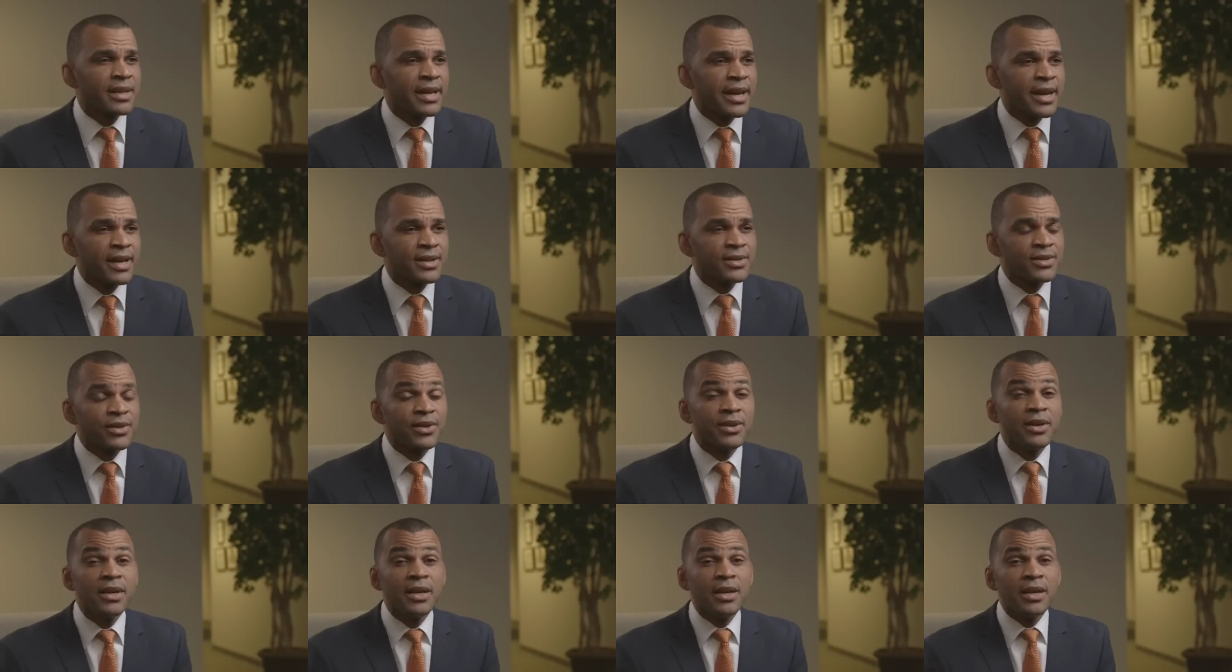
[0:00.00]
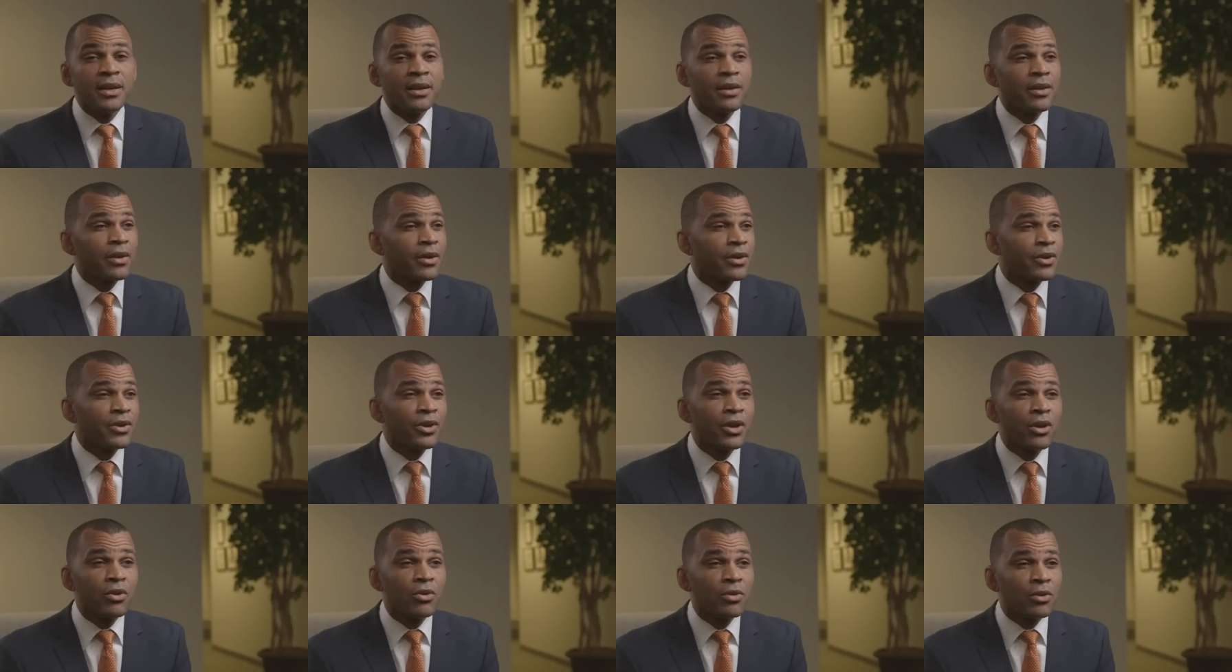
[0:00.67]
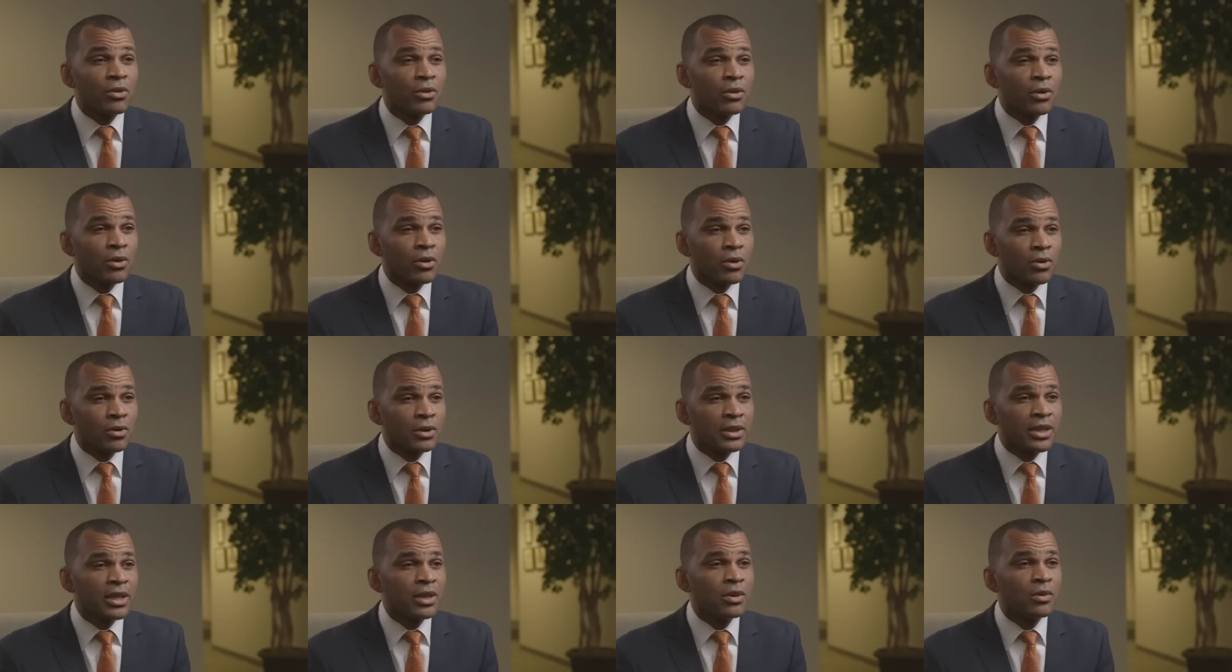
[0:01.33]
cancer, there are no
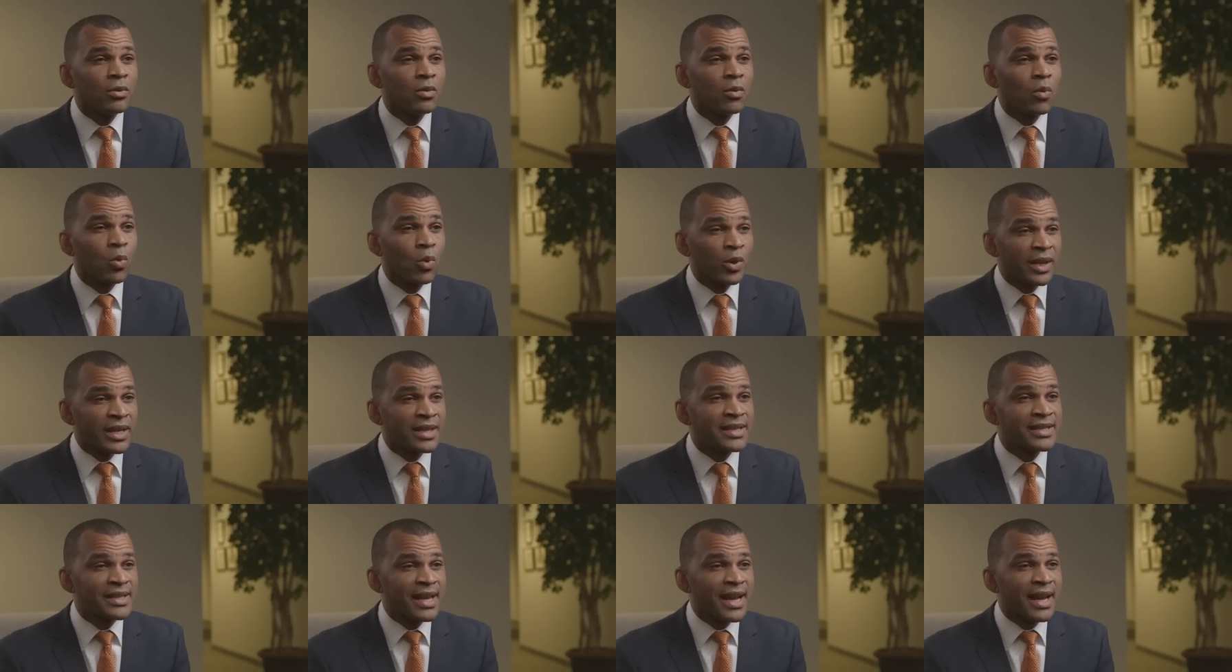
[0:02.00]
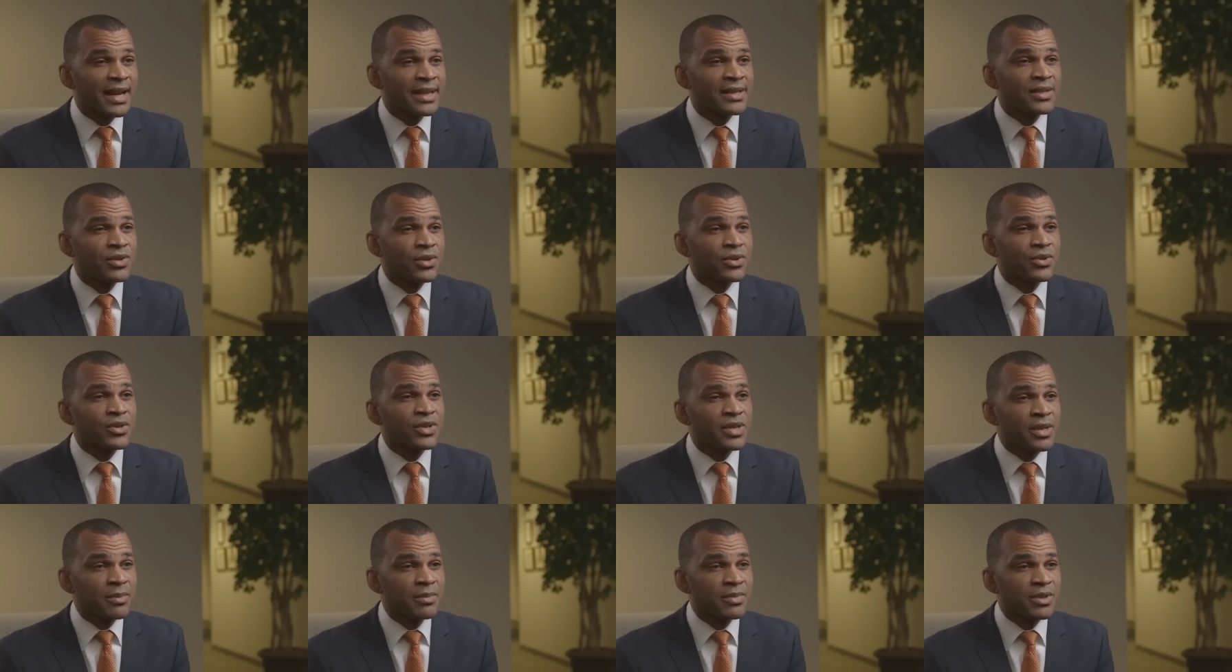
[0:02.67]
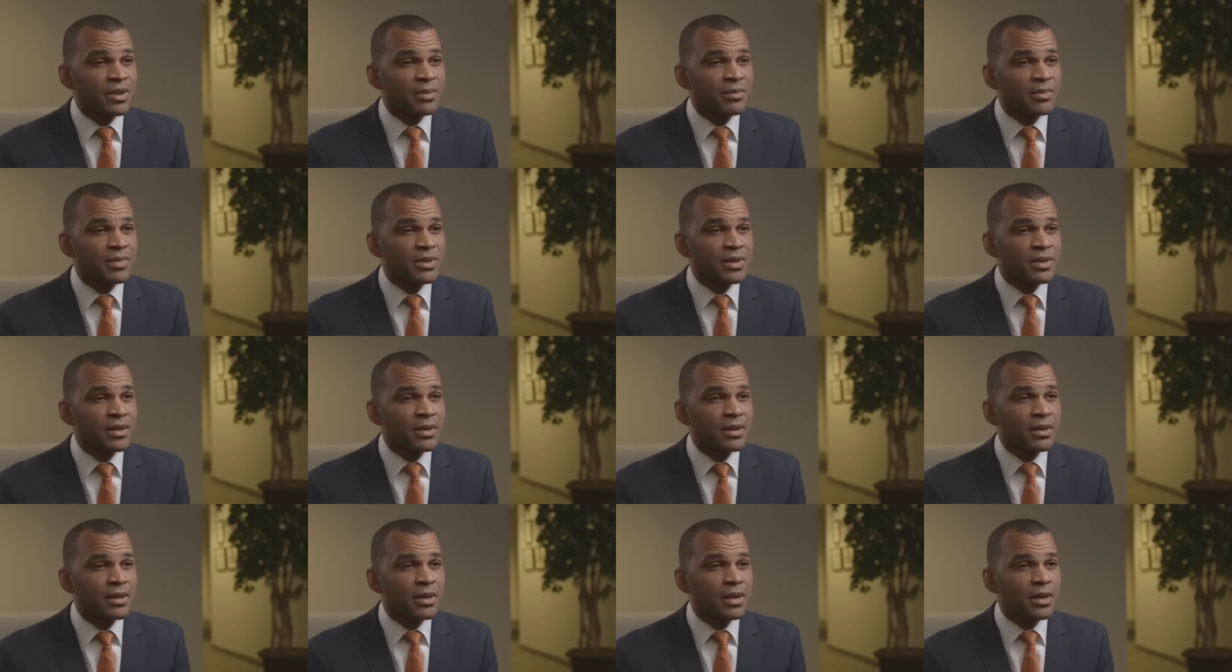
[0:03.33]
early warning signs or symptoms.